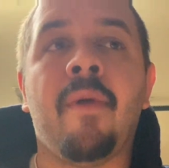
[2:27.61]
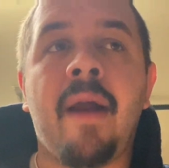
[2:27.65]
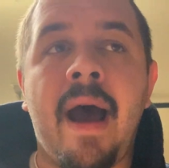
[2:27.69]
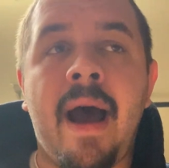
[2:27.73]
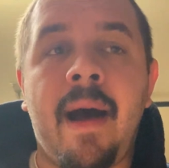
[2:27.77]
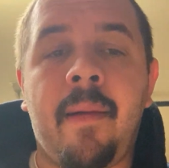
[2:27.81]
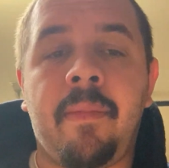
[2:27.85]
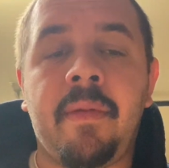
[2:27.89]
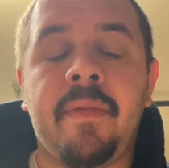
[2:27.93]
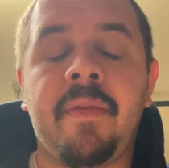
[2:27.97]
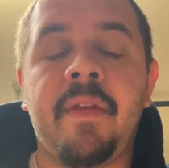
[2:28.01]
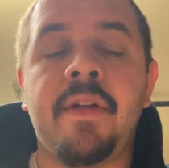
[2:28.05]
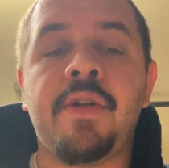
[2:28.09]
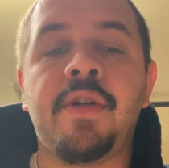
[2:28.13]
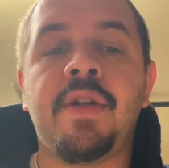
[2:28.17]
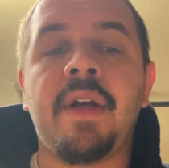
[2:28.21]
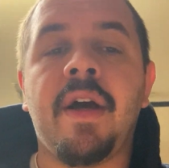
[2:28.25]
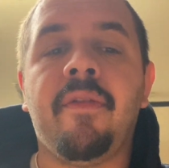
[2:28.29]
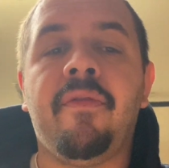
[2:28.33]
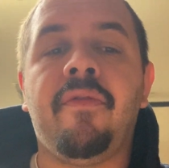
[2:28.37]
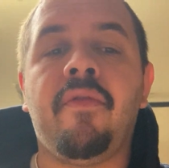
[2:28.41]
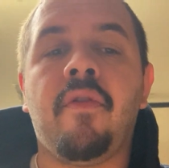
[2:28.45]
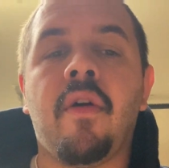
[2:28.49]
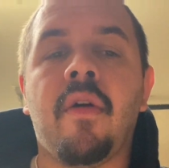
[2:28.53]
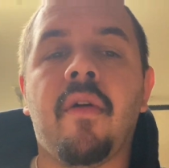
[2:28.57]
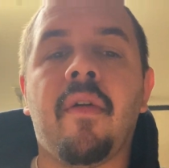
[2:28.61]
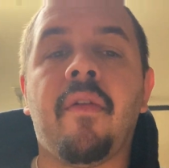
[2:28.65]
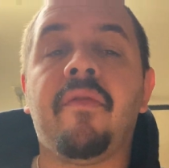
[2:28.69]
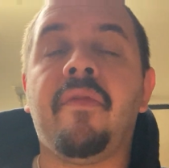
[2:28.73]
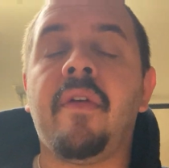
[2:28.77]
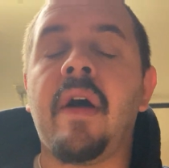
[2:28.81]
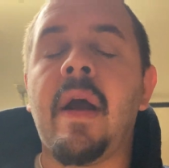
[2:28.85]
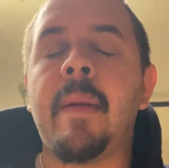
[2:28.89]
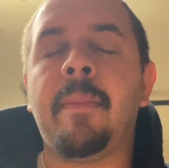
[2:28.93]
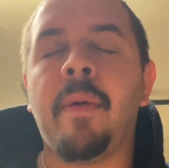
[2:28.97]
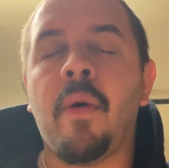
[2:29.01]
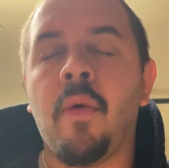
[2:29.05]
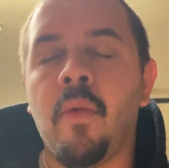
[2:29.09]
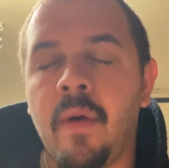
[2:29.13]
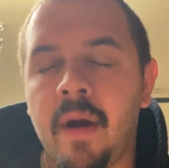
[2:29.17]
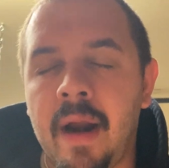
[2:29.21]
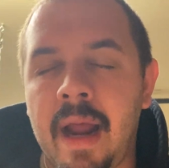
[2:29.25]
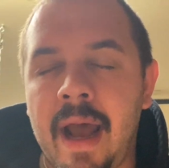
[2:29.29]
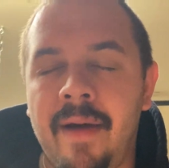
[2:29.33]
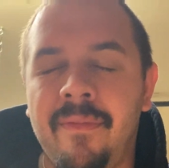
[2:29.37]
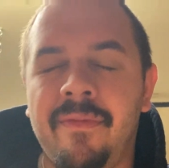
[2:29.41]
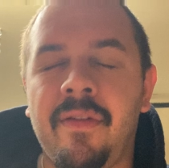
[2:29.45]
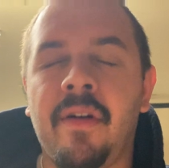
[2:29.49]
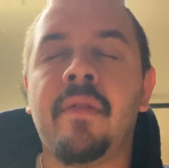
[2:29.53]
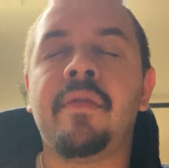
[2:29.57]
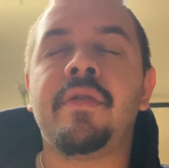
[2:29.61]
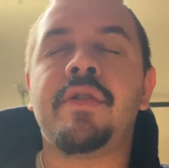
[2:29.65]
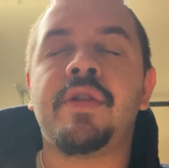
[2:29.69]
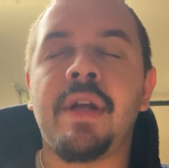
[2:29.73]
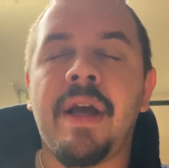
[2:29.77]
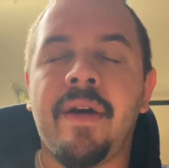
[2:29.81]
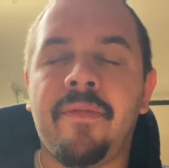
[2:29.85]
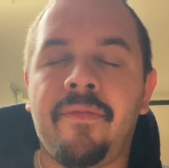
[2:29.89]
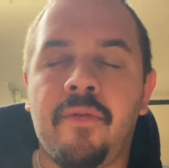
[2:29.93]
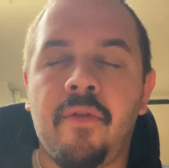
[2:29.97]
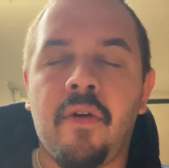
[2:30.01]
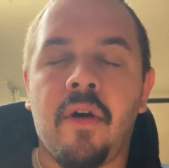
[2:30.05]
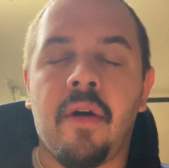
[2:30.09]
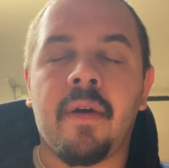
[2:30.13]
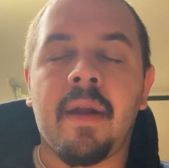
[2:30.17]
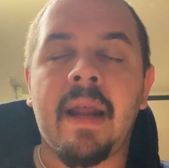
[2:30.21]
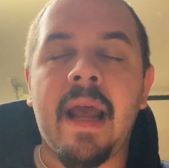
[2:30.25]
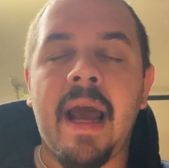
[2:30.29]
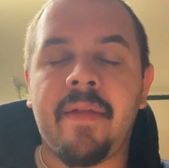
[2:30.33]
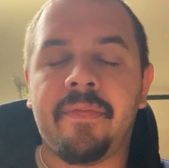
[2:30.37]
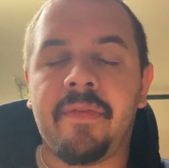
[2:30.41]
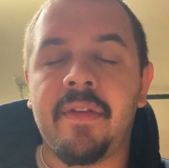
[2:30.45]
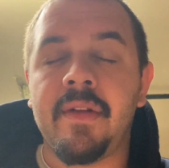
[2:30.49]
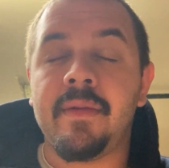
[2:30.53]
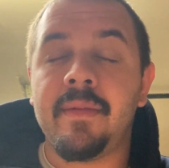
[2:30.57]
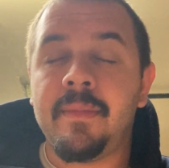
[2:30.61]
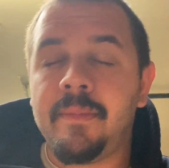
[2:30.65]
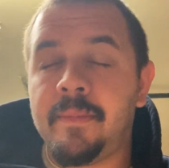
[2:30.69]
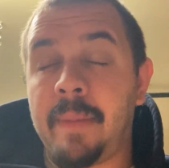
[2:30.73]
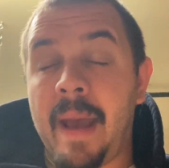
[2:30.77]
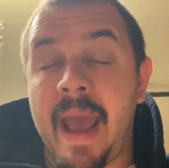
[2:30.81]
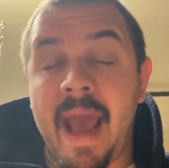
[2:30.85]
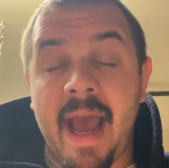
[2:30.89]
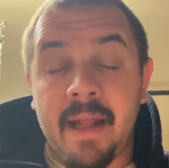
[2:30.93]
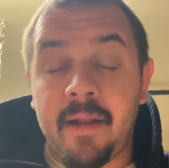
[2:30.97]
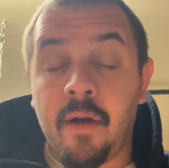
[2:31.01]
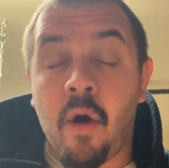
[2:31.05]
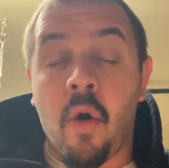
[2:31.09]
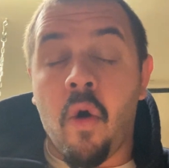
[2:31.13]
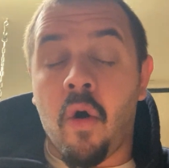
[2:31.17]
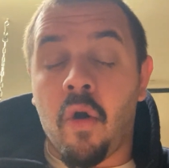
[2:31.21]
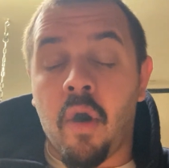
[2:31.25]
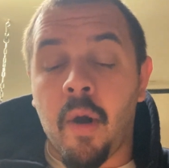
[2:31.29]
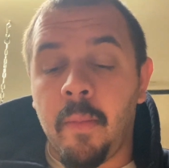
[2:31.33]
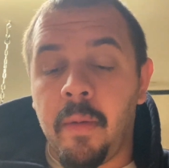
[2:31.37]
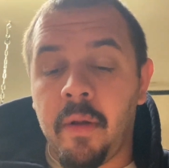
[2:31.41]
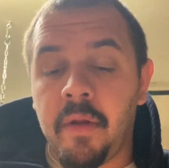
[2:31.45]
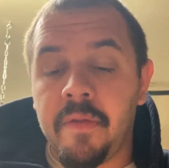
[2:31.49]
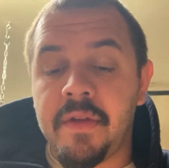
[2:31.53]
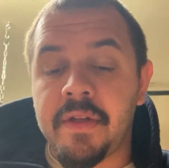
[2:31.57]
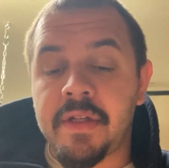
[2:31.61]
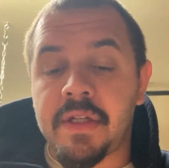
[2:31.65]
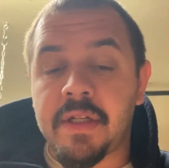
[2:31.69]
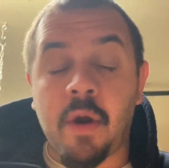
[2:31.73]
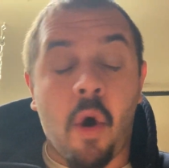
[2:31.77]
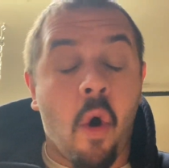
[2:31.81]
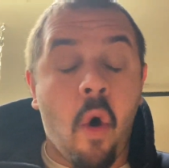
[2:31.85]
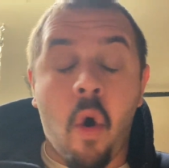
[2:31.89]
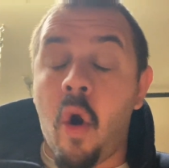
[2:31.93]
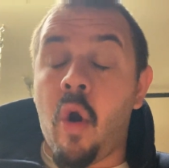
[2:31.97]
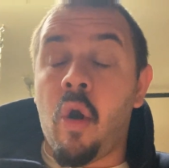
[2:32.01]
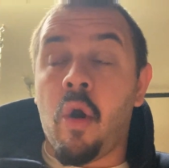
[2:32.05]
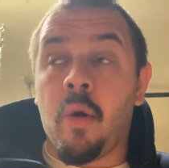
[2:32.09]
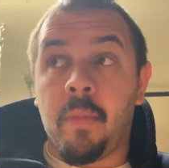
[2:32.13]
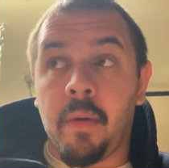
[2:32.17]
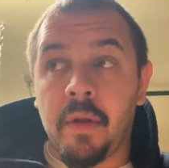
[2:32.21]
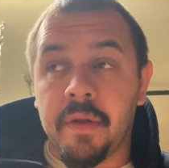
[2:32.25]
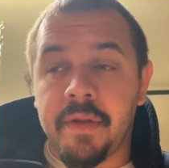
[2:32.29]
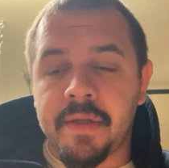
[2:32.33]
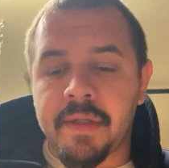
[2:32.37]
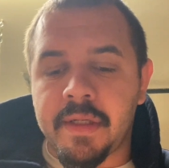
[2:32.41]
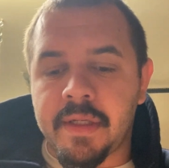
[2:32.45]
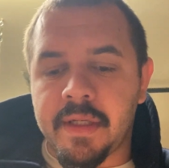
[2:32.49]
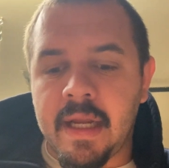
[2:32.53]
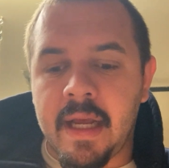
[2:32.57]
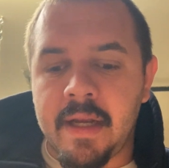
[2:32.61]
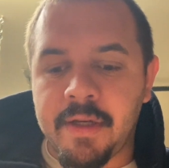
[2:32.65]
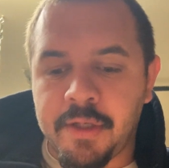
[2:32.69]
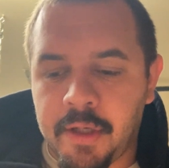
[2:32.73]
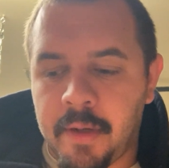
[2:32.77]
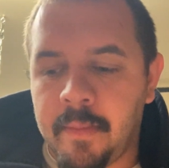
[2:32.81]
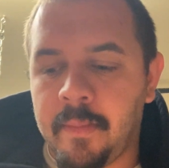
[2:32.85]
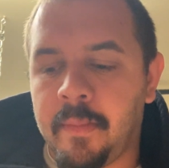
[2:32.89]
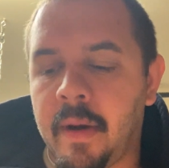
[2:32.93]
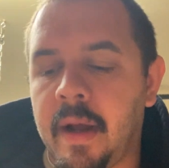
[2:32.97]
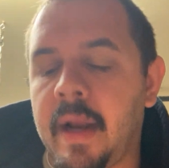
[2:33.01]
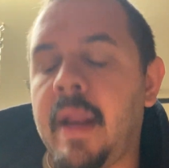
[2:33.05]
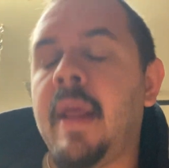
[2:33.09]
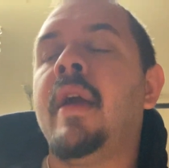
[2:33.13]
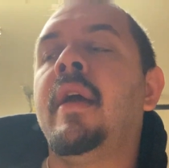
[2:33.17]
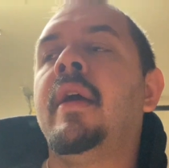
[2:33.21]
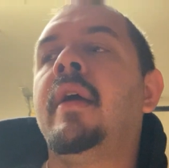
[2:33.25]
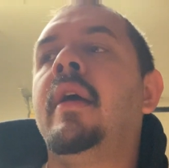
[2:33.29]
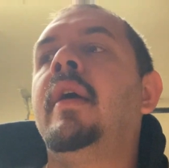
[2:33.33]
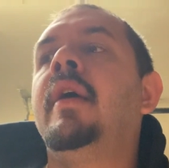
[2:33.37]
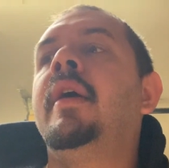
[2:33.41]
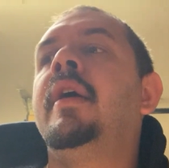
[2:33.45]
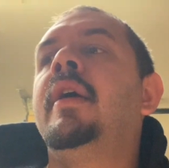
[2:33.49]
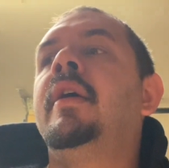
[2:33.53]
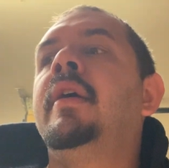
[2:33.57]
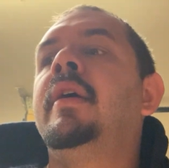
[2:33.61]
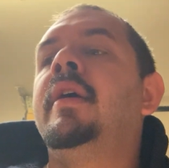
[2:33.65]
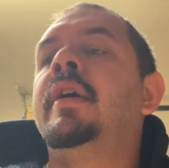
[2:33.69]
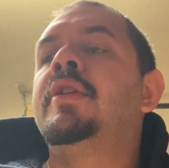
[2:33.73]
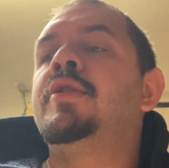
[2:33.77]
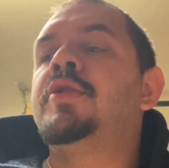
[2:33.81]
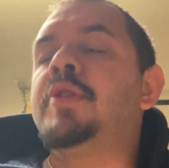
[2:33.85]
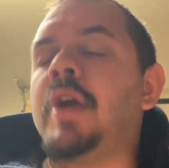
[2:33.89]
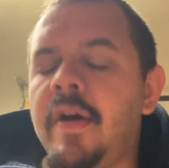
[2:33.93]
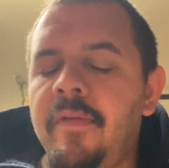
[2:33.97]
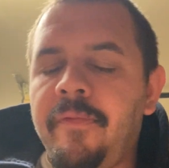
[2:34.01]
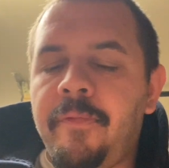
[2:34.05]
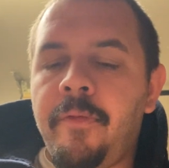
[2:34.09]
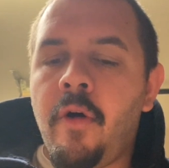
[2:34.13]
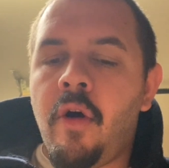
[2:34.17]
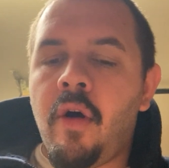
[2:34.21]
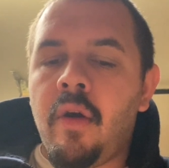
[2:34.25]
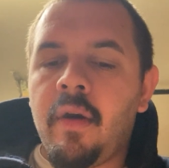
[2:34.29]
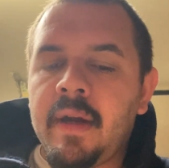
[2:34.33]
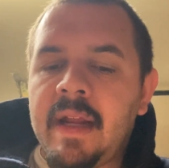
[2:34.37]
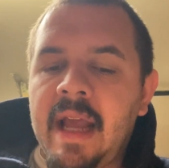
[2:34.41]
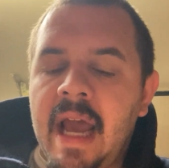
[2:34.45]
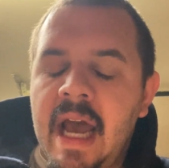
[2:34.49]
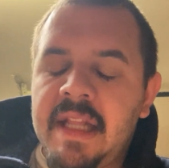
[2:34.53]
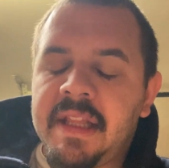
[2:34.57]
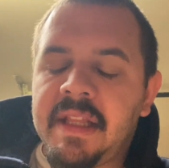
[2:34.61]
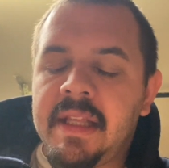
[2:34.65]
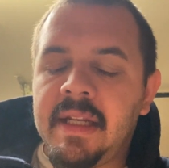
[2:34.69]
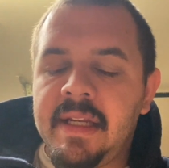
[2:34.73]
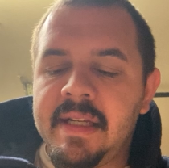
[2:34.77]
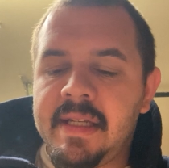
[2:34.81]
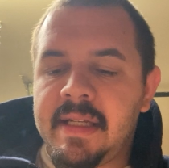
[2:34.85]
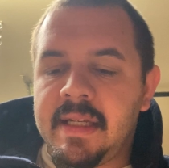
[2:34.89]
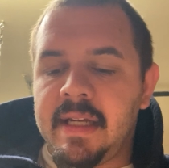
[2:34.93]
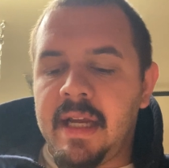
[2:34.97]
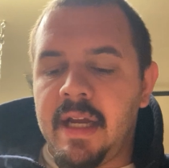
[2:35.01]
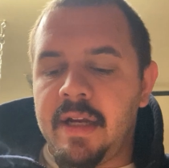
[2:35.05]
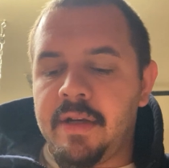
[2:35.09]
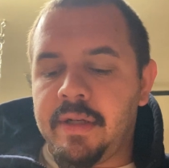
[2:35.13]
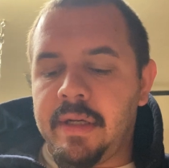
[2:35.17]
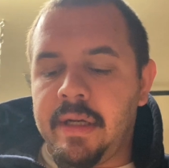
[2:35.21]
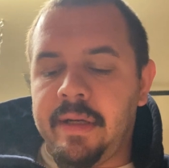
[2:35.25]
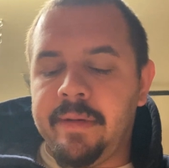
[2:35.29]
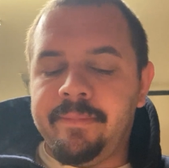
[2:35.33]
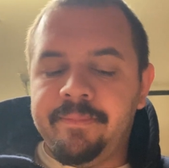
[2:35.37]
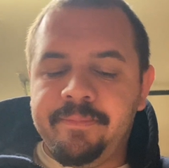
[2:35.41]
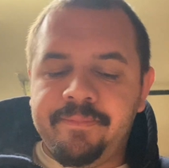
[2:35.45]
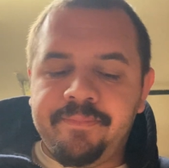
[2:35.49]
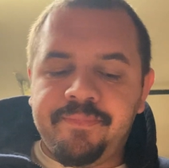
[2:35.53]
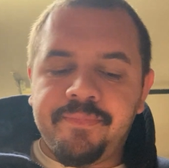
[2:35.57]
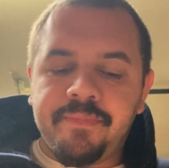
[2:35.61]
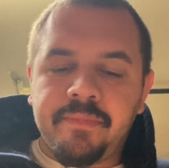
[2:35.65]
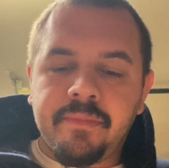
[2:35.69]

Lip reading: robbed in the Jeff Horn fight, but whatever. Jeff Horn got the horrible decision, but Jeff Horn got the decision.